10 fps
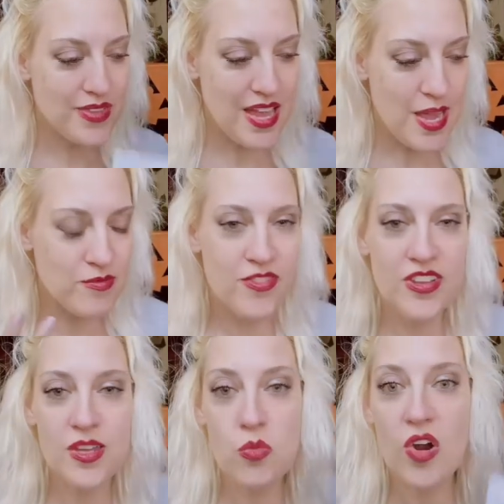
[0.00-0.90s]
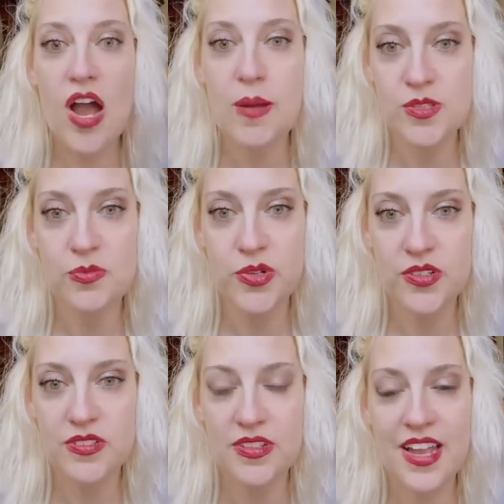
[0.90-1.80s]
I'm feeling more
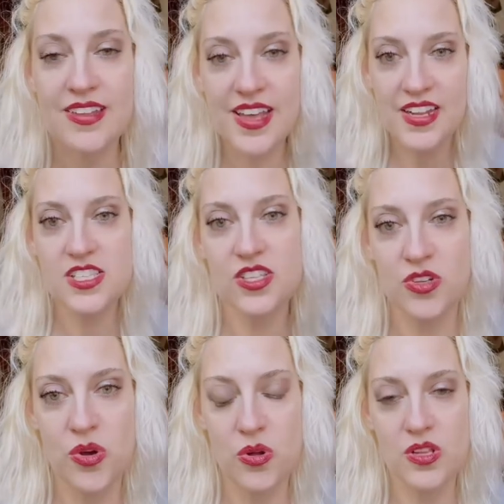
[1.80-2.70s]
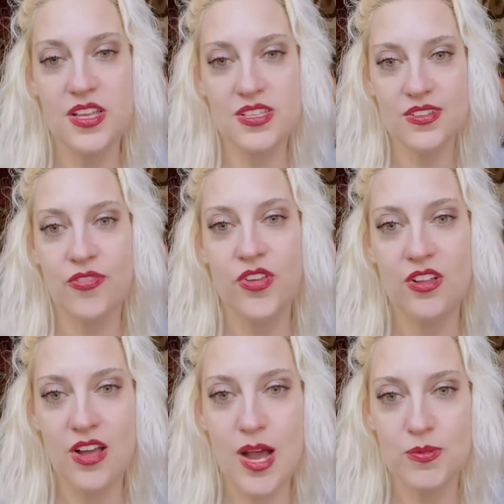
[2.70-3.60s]
optimal. And that is the goal is to
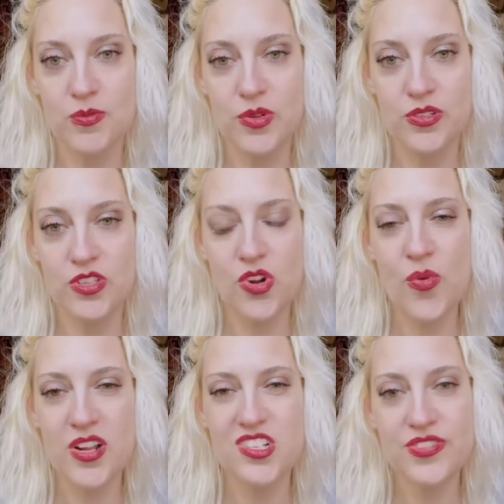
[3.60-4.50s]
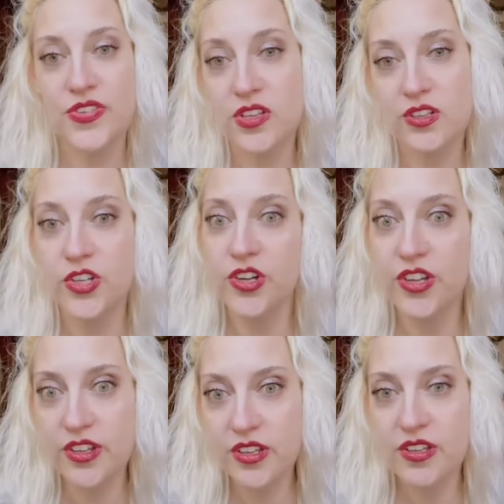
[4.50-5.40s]
feel optimal. You don't want to just feel
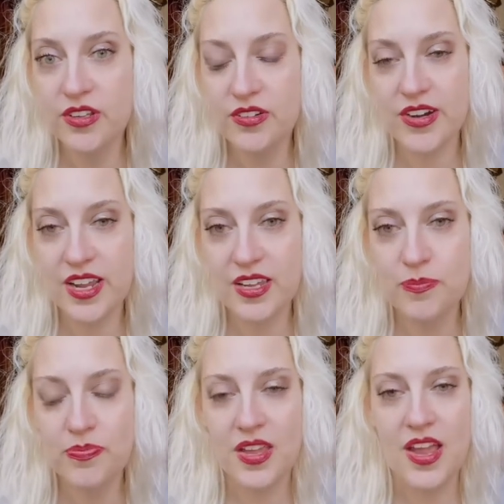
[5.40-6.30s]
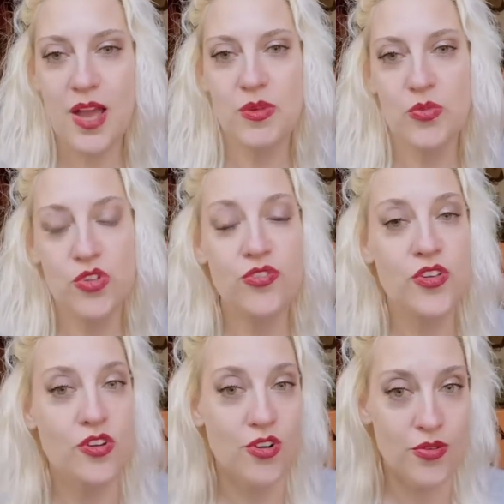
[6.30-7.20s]
good, right? I mean, when you
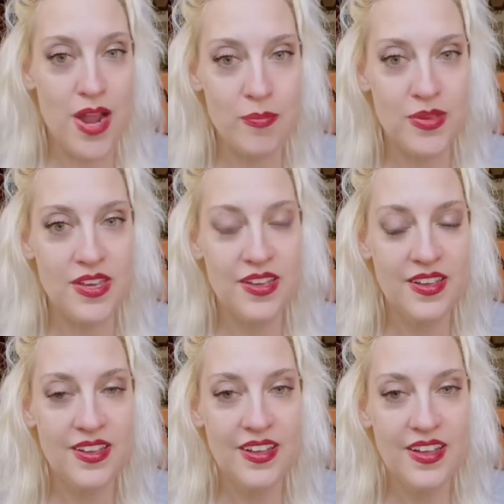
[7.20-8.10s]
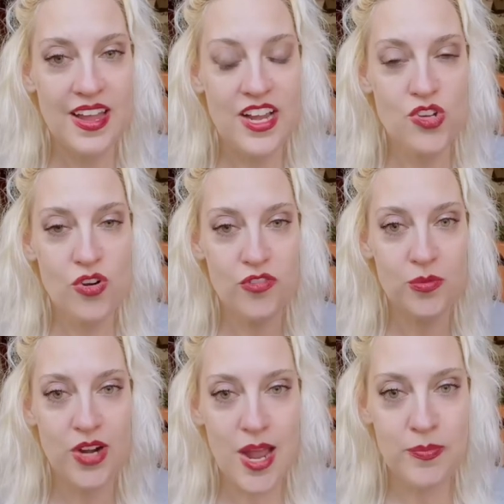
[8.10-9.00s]
feel crappy, and you go from
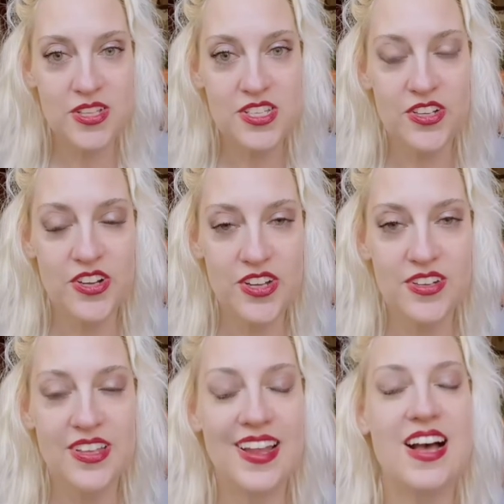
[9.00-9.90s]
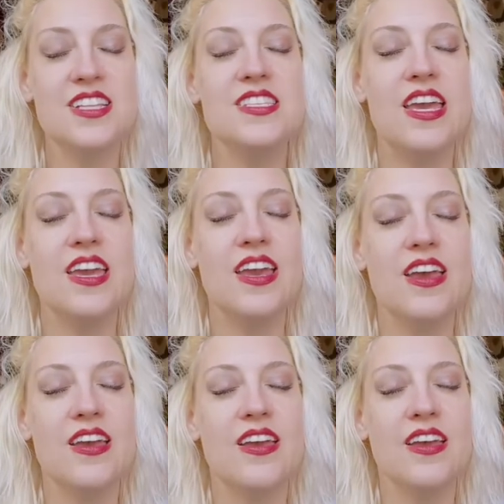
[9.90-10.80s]
crappy to good, you're like, I'll take
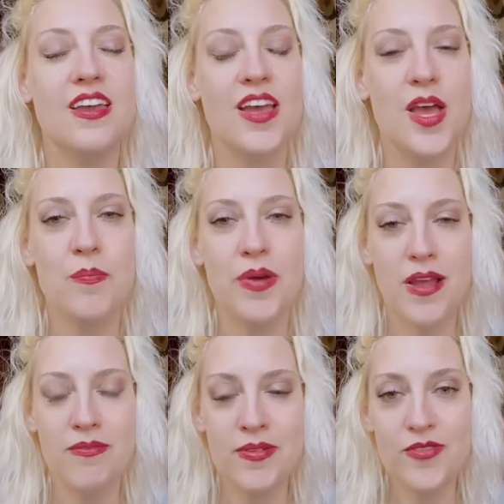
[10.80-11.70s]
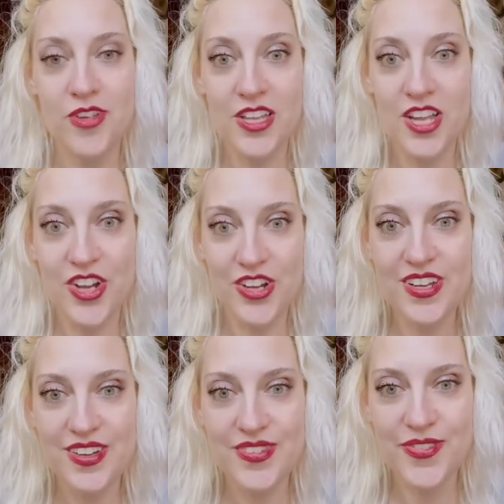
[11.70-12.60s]
it. But I've been feeling
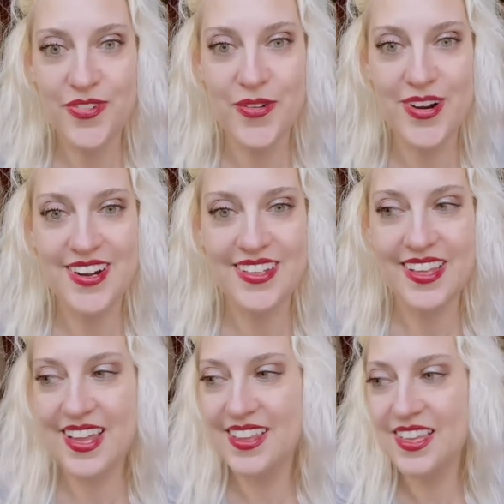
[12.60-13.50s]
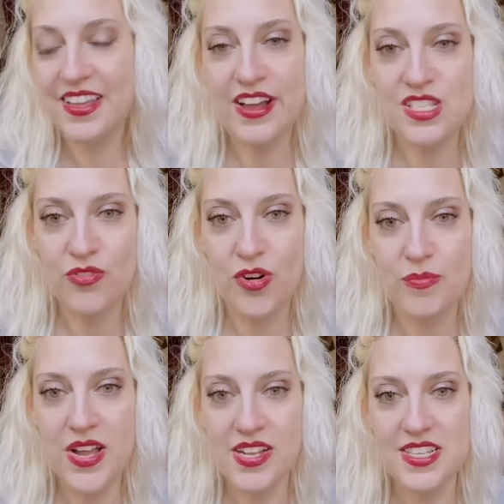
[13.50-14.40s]
good for like the last four
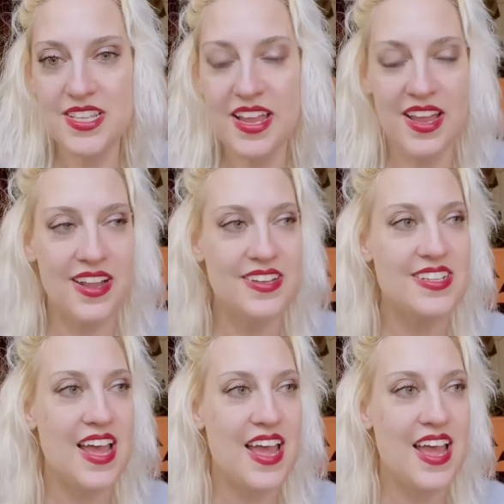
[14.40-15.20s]
months and